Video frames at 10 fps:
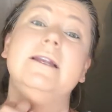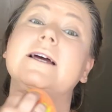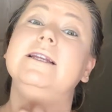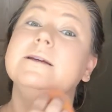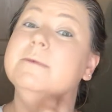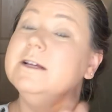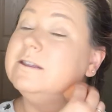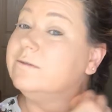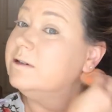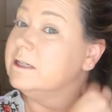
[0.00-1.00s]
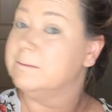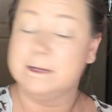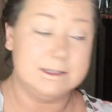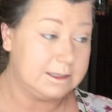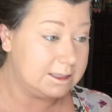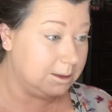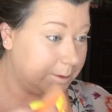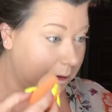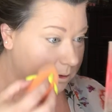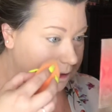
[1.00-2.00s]
90 minutes versus my
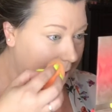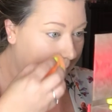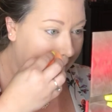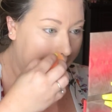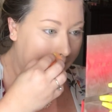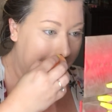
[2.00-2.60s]
60-minute one today.